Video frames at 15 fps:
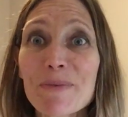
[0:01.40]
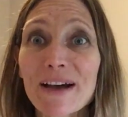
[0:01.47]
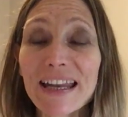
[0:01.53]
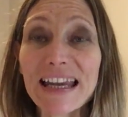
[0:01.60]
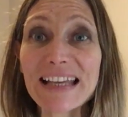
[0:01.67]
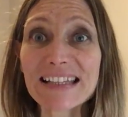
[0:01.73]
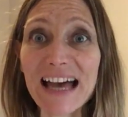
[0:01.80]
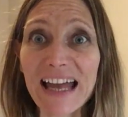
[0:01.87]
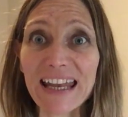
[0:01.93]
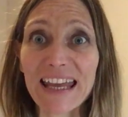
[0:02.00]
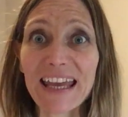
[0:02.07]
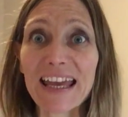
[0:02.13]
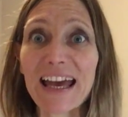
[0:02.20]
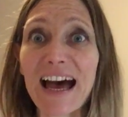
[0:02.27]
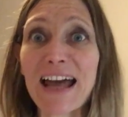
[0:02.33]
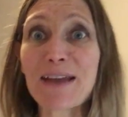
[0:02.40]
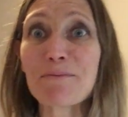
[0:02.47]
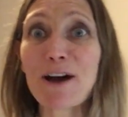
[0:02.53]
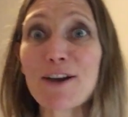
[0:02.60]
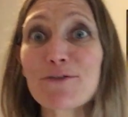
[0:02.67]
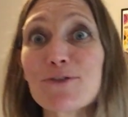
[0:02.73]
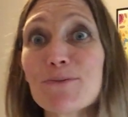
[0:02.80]
everybody, it's Hannah here, Hannah
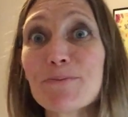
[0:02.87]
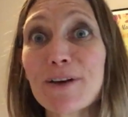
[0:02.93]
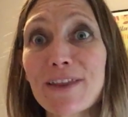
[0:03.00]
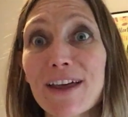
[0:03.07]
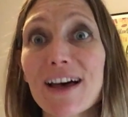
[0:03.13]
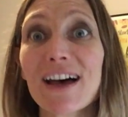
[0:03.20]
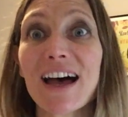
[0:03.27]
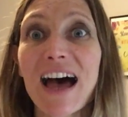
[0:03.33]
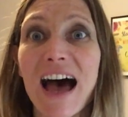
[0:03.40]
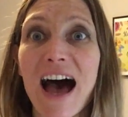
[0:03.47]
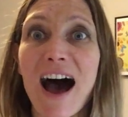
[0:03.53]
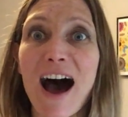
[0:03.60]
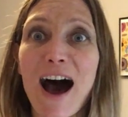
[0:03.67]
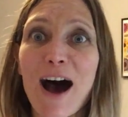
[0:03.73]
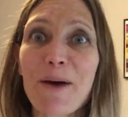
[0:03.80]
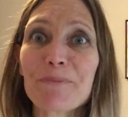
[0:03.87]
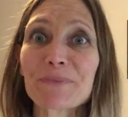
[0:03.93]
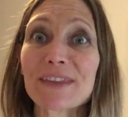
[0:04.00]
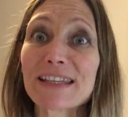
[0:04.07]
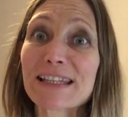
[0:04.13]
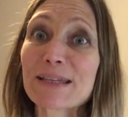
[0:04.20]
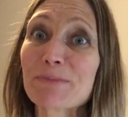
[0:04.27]
Mindful Mother. Um,
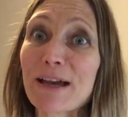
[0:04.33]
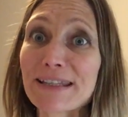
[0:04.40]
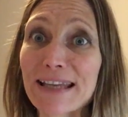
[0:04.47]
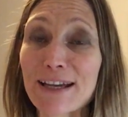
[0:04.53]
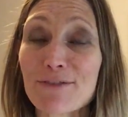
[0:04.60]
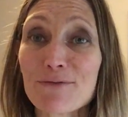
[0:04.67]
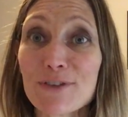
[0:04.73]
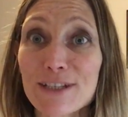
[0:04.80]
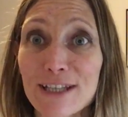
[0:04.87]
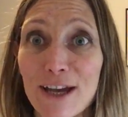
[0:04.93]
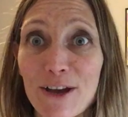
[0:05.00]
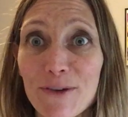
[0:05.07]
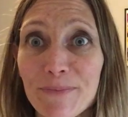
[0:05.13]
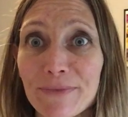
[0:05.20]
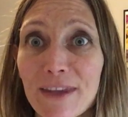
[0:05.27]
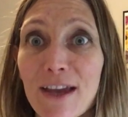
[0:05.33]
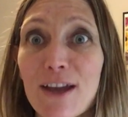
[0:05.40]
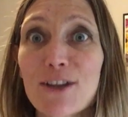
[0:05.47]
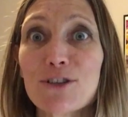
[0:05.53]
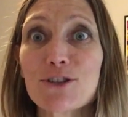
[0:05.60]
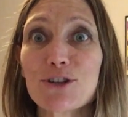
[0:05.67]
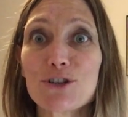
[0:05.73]
this is my second video
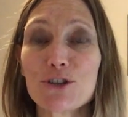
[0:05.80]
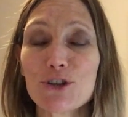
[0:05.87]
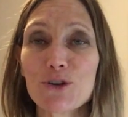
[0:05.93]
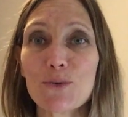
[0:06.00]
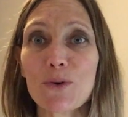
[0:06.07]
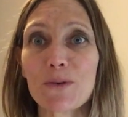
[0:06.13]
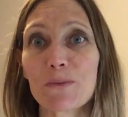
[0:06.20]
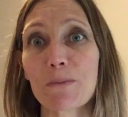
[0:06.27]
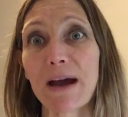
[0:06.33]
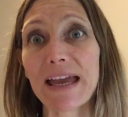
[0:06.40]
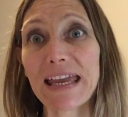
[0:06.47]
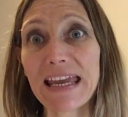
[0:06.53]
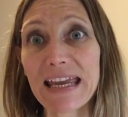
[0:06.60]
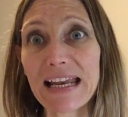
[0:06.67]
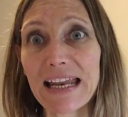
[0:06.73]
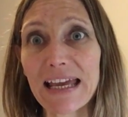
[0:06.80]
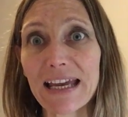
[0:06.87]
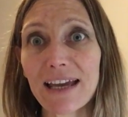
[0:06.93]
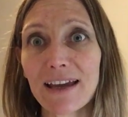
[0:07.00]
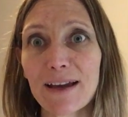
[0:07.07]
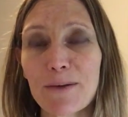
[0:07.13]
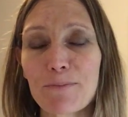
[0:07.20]
to do with my
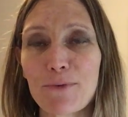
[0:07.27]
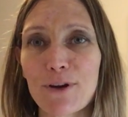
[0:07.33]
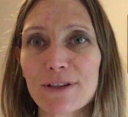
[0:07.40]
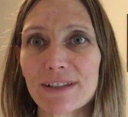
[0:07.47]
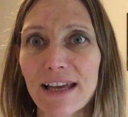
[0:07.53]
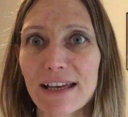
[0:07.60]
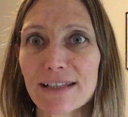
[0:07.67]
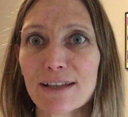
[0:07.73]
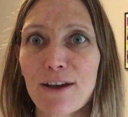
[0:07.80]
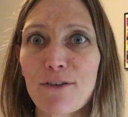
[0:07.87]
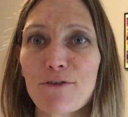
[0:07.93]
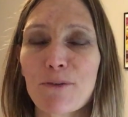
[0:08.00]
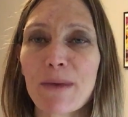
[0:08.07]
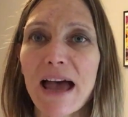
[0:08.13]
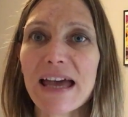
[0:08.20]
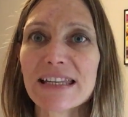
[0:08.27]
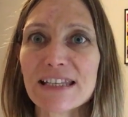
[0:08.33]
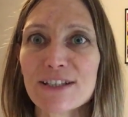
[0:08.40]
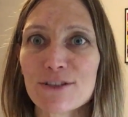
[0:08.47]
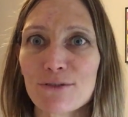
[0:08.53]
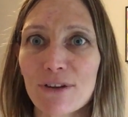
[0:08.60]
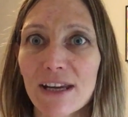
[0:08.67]
healing process from a head
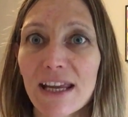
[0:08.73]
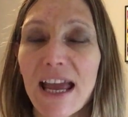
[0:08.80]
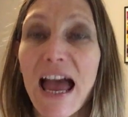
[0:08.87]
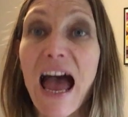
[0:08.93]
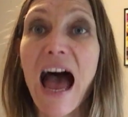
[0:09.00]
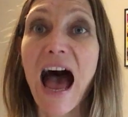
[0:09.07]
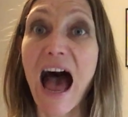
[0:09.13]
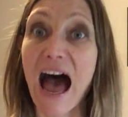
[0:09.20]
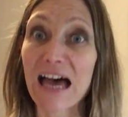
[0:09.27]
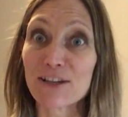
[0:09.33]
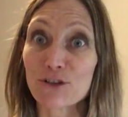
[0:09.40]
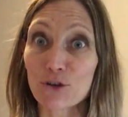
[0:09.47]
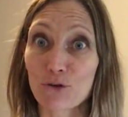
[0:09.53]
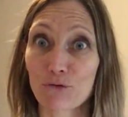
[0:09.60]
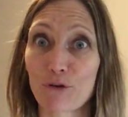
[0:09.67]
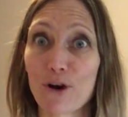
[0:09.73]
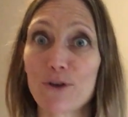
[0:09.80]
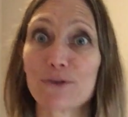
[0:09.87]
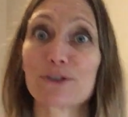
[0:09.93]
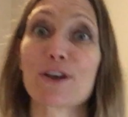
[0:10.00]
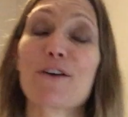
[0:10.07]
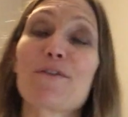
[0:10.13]
injury and
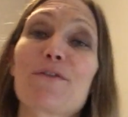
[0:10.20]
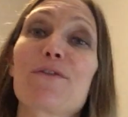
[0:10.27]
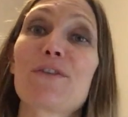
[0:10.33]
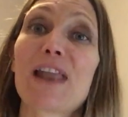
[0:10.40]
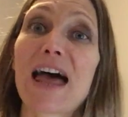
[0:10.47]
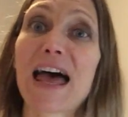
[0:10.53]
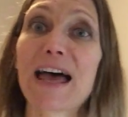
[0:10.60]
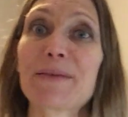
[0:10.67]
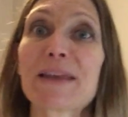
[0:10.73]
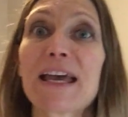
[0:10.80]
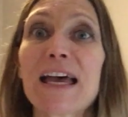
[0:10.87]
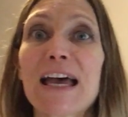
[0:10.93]
Crohn's flare.